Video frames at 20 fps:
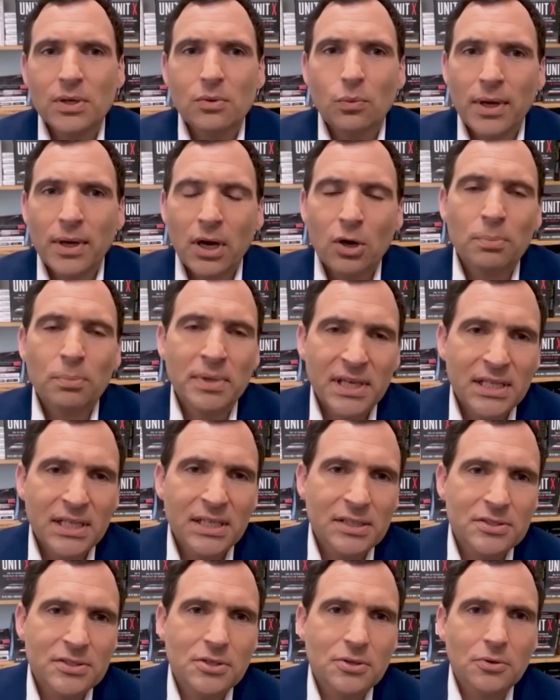we are beginning
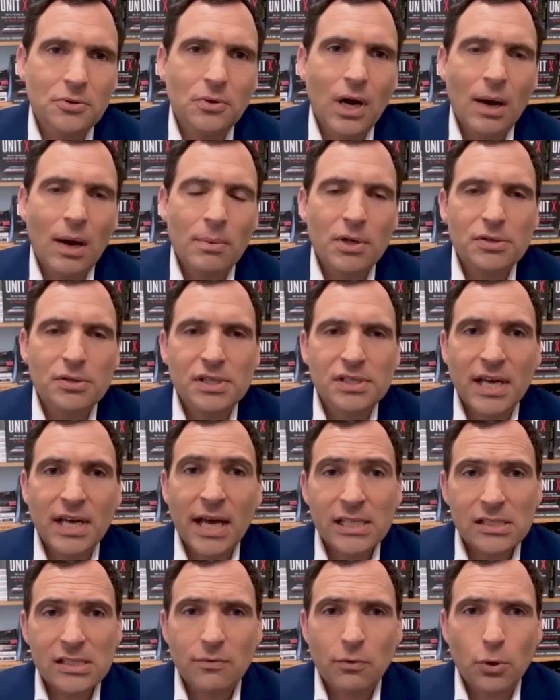to. Um, there's a
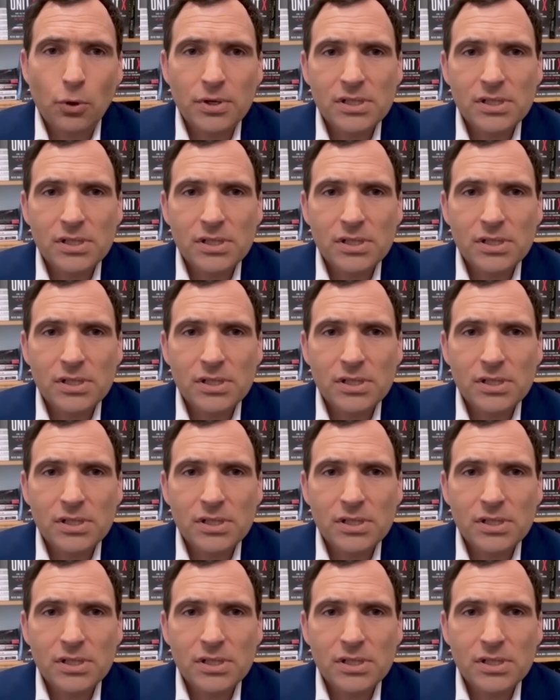task force